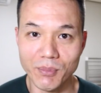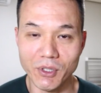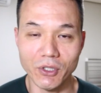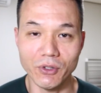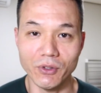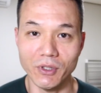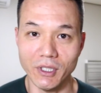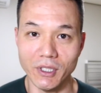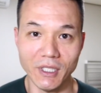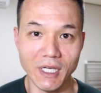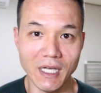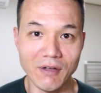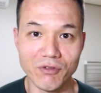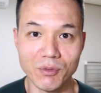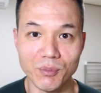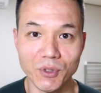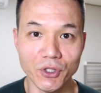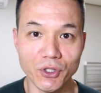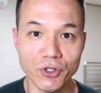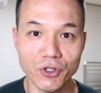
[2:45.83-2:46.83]
They came
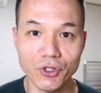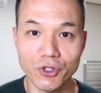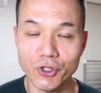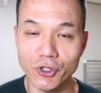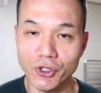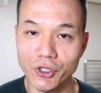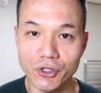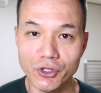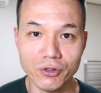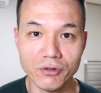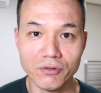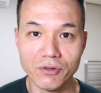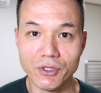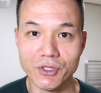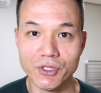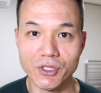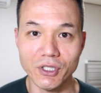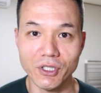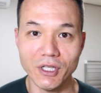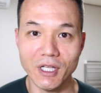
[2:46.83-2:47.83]
from a good
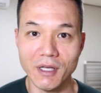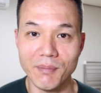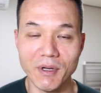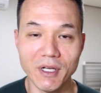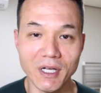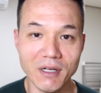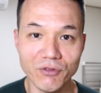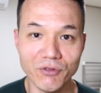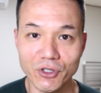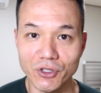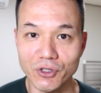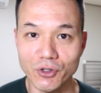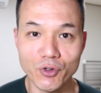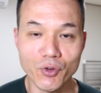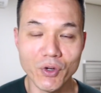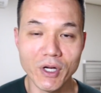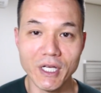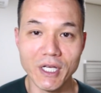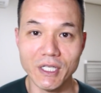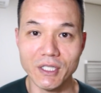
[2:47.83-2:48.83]
university, they might have good
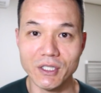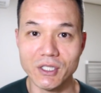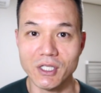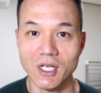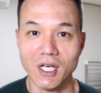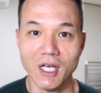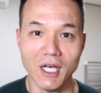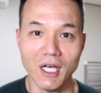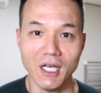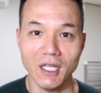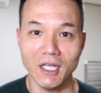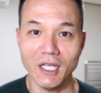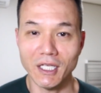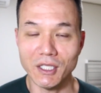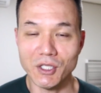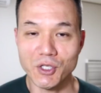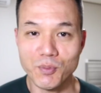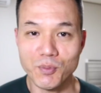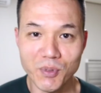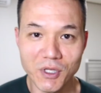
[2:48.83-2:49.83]
grades, they
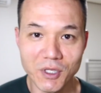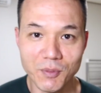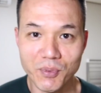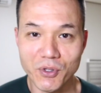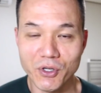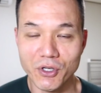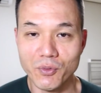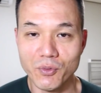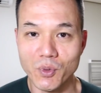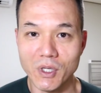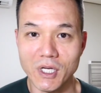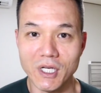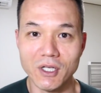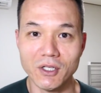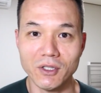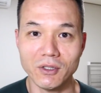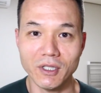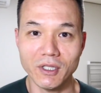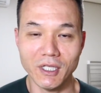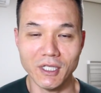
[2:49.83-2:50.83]
can speak pretty
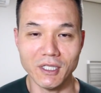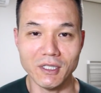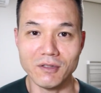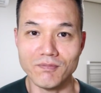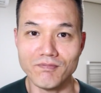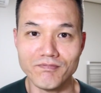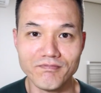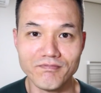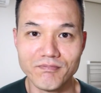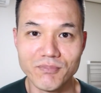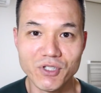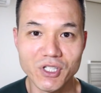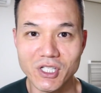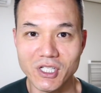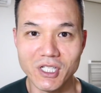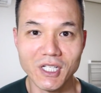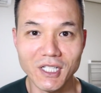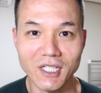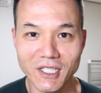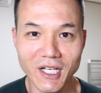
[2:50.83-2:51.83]
well, they can
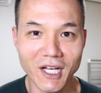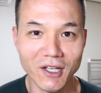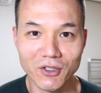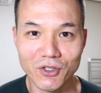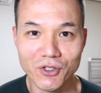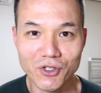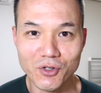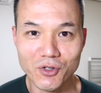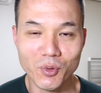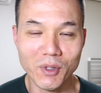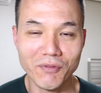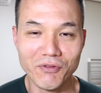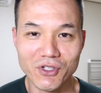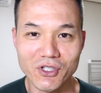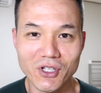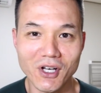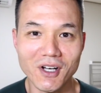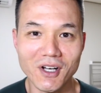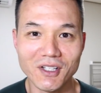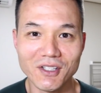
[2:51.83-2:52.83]
sing Taylor Swift
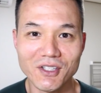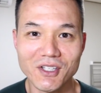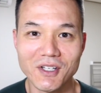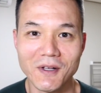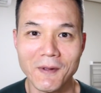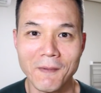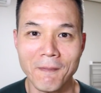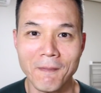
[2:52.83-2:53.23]
songs,